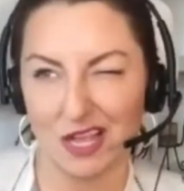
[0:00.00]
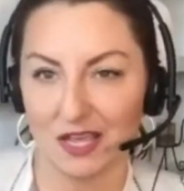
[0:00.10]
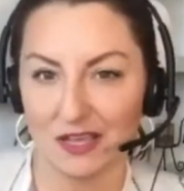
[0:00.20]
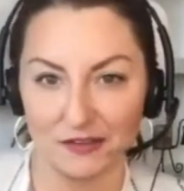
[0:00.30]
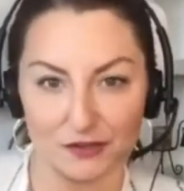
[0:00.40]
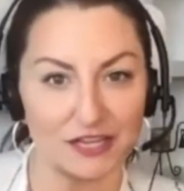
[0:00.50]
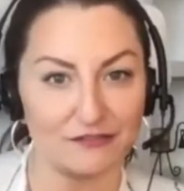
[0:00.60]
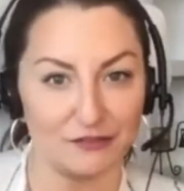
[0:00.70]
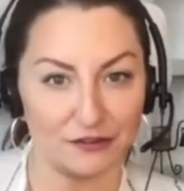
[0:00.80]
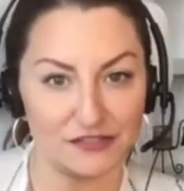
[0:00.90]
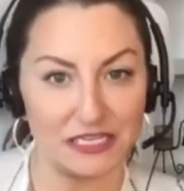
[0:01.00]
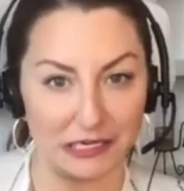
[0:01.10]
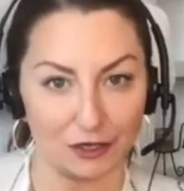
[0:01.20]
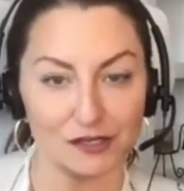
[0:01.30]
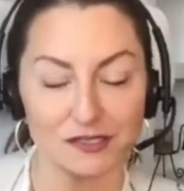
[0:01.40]
give or take, 15
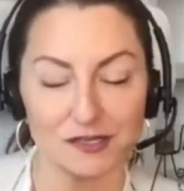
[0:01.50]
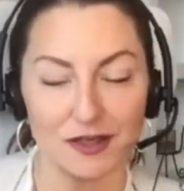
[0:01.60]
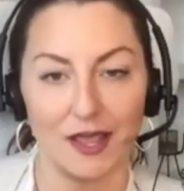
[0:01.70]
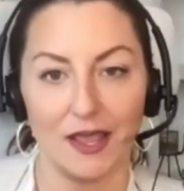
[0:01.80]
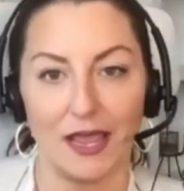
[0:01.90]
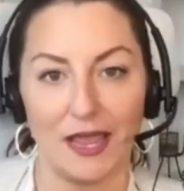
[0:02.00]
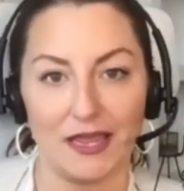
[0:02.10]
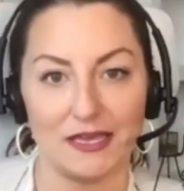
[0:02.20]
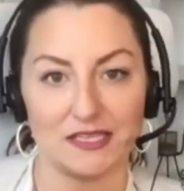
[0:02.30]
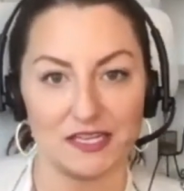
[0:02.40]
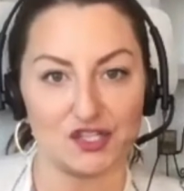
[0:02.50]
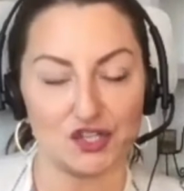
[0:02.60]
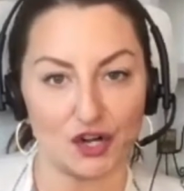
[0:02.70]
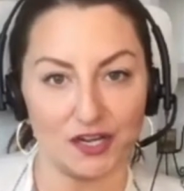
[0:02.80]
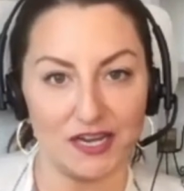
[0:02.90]
years. And I
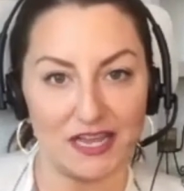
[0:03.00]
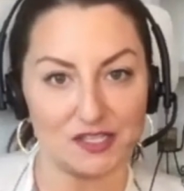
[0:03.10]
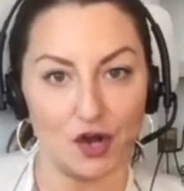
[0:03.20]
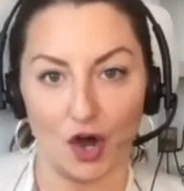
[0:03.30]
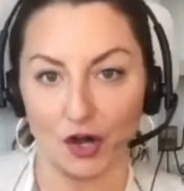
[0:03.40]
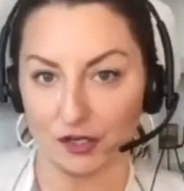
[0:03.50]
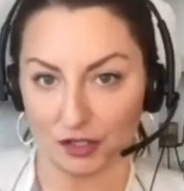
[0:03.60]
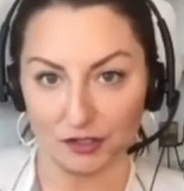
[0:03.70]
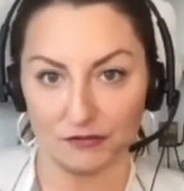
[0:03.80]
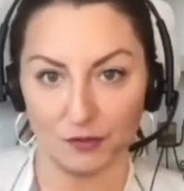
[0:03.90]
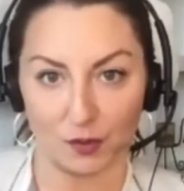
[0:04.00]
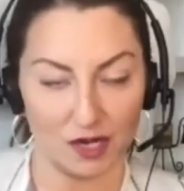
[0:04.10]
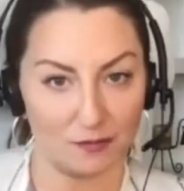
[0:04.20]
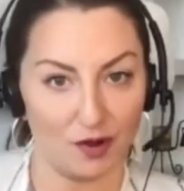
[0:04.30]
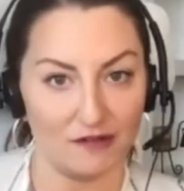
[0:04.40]
started as an auditor for
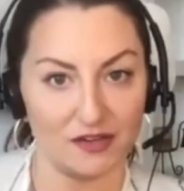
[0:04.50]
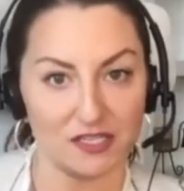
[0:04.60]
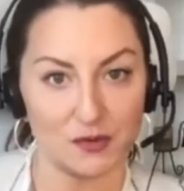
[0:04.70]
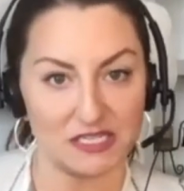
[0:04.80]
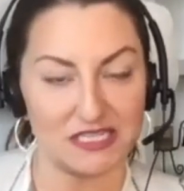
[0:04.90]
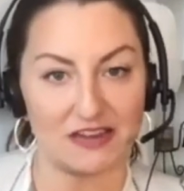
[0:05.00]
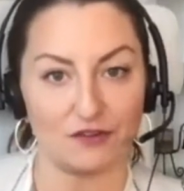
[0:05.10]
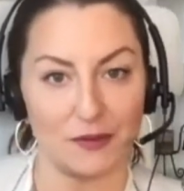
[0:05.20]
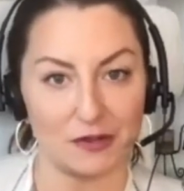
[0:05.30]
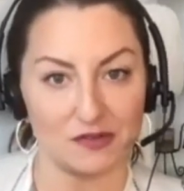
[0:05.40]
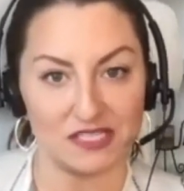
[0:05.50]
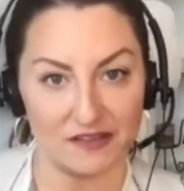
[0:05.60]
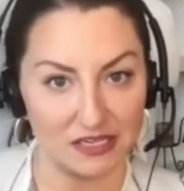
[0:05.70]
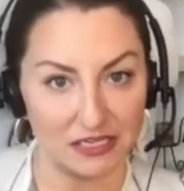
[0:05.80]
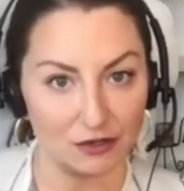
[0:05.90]
nonprofits. So I did that for about
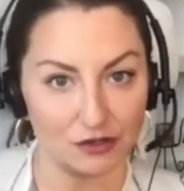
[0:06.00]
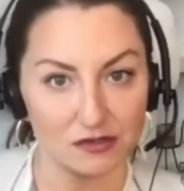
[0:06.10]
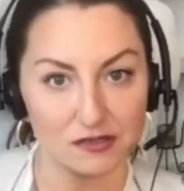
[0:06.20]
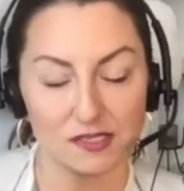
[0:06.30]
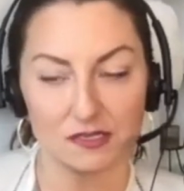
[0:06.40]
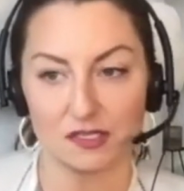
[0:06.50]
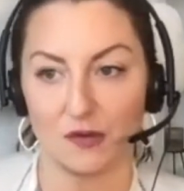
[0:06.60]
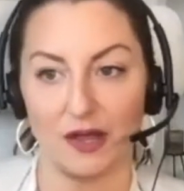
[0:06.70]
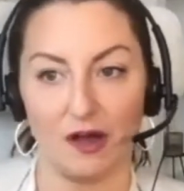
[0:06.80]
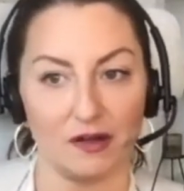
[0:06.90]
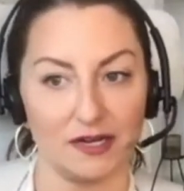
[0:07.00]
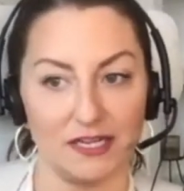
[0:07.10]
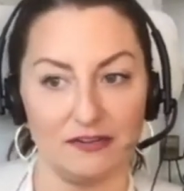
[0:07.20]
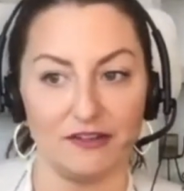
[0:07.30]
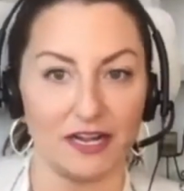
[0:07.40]
7 years. So I
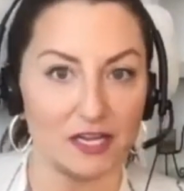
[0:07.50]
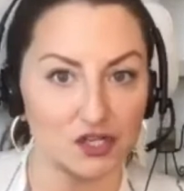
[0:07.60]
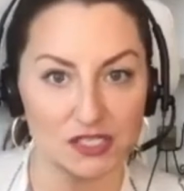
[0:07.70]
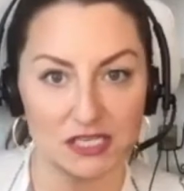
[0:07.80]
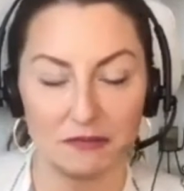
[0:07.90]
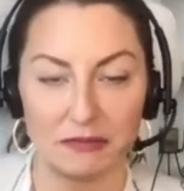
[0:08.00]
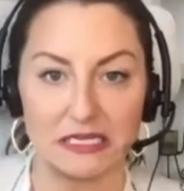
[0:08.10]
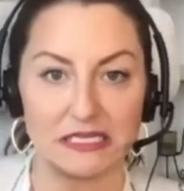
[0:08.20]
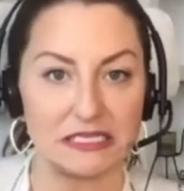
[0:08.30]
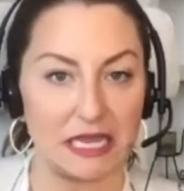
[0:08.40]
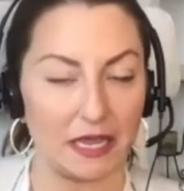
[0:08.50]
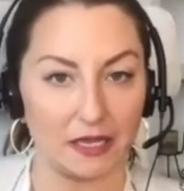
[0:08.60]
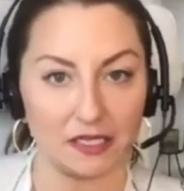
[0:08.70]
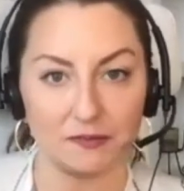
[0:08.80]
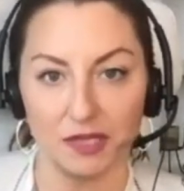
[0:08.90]
audited financial statements
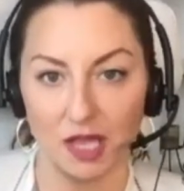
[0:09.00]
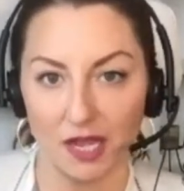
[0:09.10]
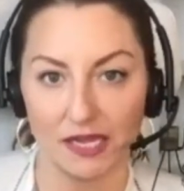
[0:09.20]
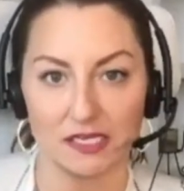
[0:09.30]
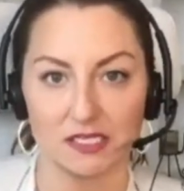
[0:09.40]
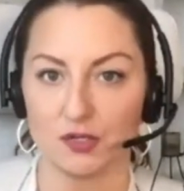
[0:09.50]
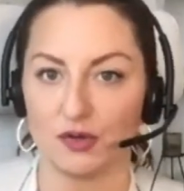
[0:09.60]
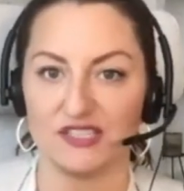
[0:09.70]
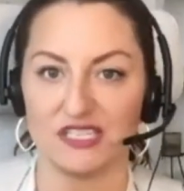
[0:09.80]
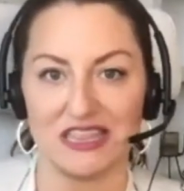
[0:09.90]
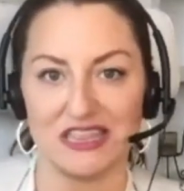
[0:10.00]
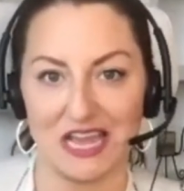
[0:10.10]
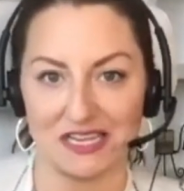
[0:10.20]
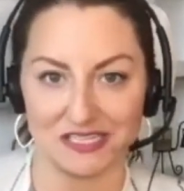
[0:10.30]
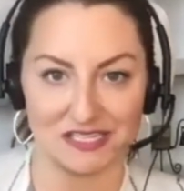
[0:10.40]
and compliance. So I've seen
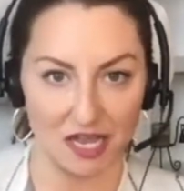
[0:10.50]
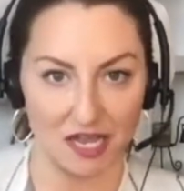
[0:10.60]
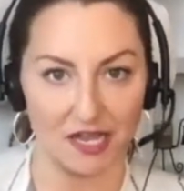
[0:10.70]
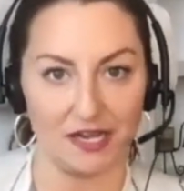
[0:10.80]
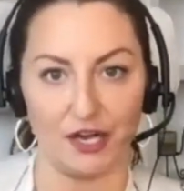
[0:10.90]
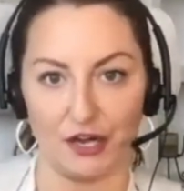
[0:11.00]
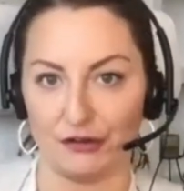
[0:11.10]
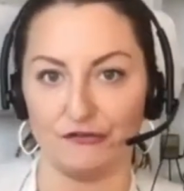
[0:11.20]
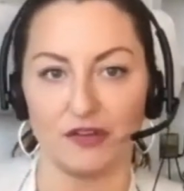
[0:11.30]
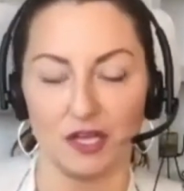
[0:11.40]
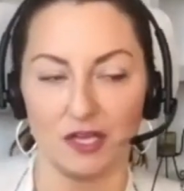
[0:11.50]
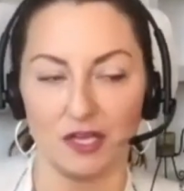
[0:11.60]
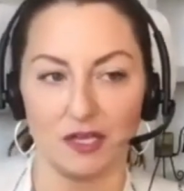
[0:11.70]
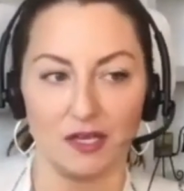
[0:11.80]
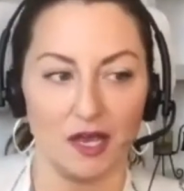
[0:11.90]
that side of
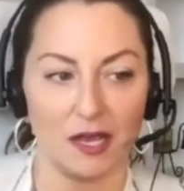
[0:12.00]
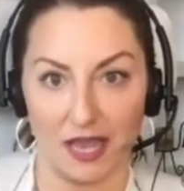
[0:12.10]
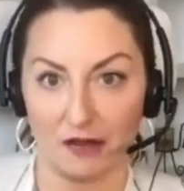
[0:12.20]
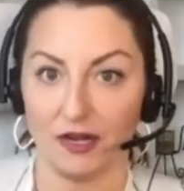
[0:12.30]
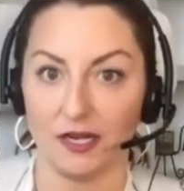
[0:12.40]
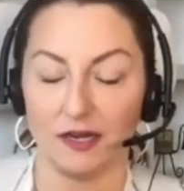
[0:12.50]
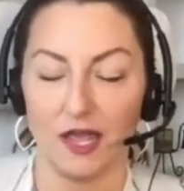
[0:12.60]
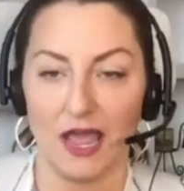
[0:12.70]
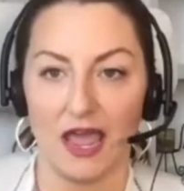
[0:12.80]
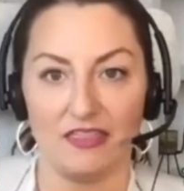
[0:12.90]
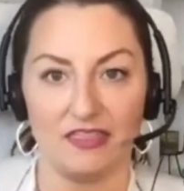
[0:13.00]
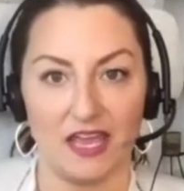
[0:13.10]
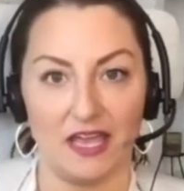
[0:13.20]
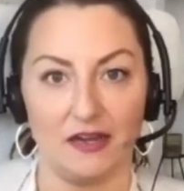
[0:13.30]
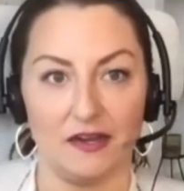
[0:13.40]
accounting. And
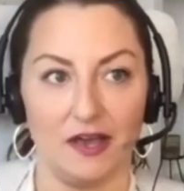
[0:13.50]
then